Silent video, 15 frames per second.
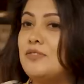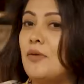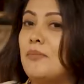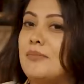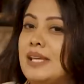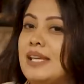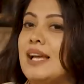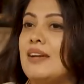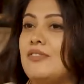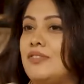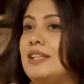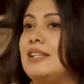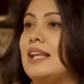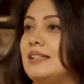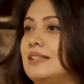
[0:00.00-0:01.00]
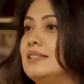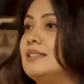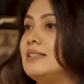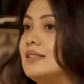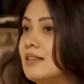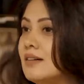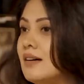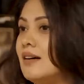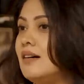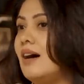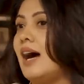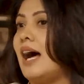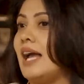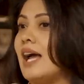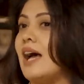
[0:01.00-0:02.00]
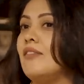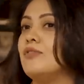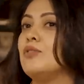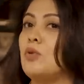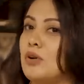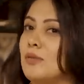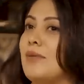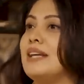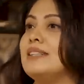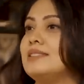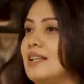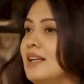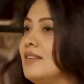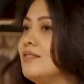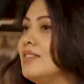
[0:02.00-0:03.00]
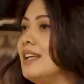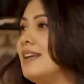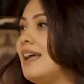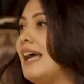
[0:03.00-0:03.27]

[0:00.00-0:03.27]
for me, I feel that this year I have told myself that